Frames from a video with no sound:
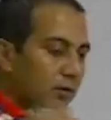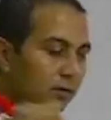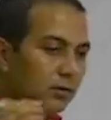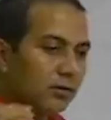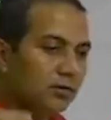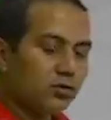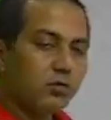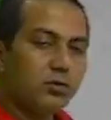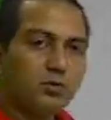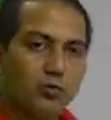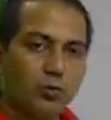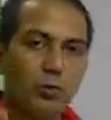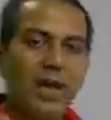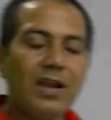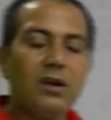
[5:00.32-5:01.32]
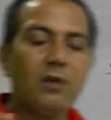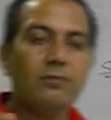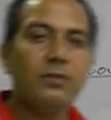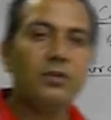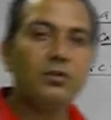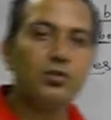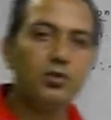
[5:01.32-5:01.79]
the source, one
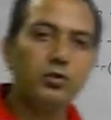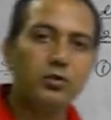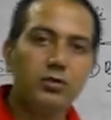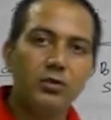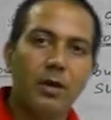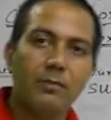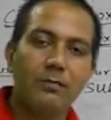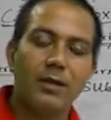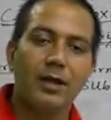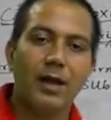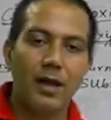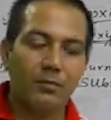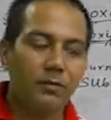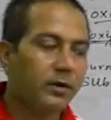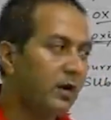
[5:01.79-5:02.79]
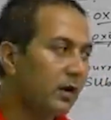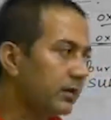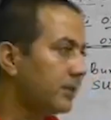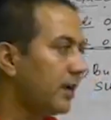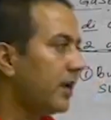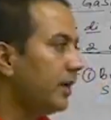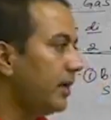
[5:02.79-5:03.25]
of the source of the carbon
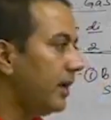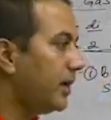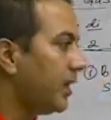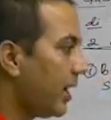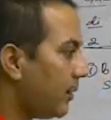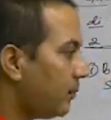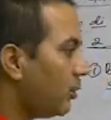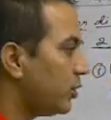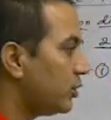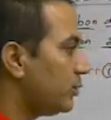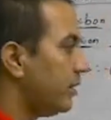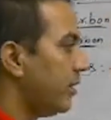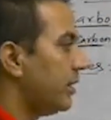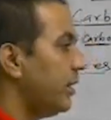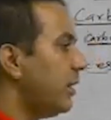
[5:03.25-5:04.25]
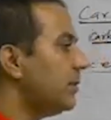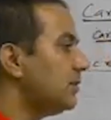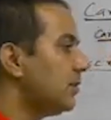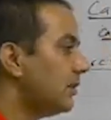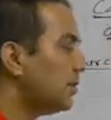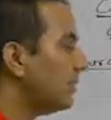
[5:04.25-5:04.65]
dioxide in the atmosphere is,